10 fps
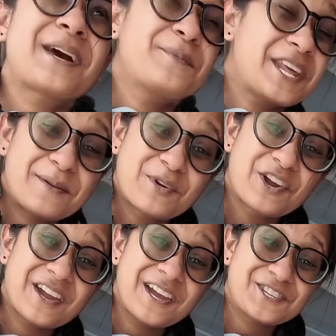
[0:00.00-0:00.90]
I mean, I'm in
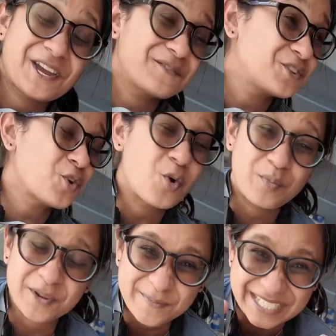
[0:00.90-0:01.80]
garage, I have the door
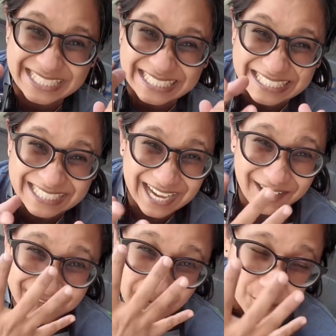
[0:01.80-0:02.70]
open, but
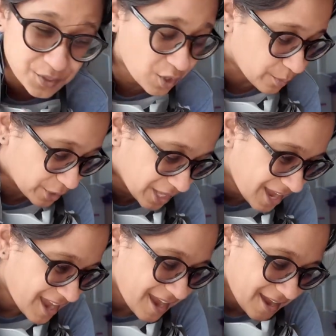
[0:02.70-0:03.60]
that was horrible.
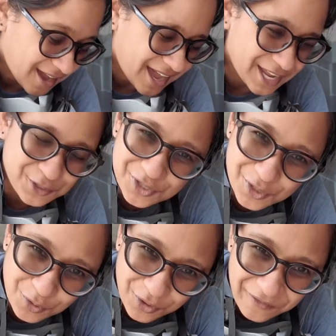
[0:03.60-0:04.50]
I
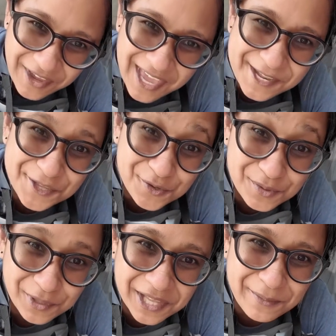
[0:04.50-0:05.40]
don't know if I get any
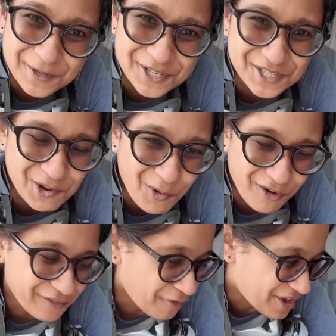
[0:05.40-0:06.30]
usable images
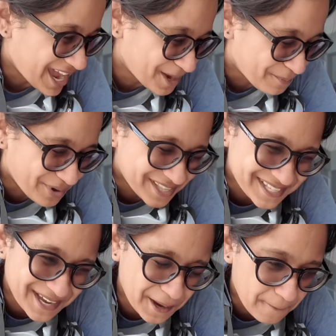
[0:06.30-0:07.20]
off of that, but
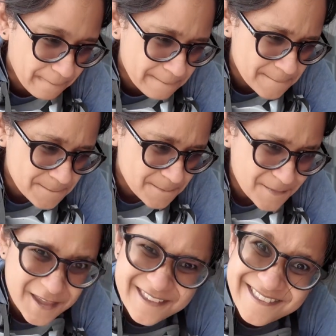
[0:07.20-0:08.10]

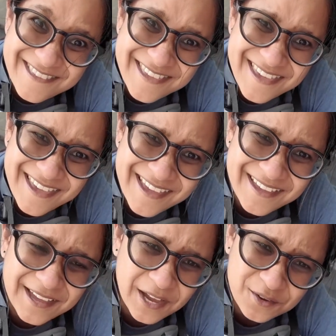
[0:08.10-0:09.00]

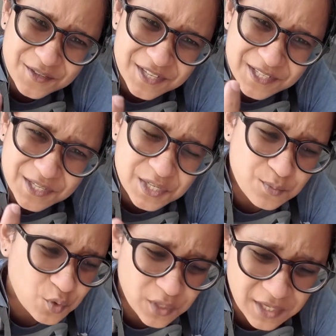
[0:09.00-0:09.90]
yeah, I'm gonna stick to these
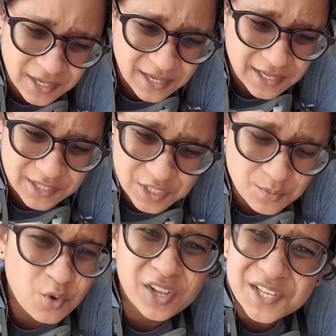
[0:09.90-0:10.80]

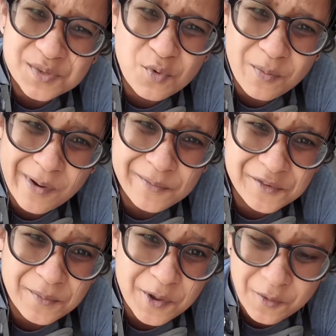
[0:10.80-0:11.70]
smaller smoke bombs
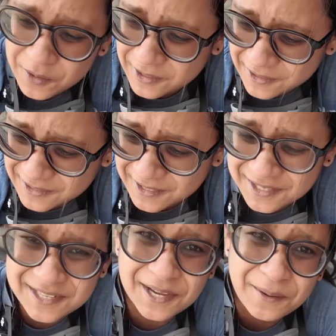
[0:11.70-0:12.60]
from now on, not this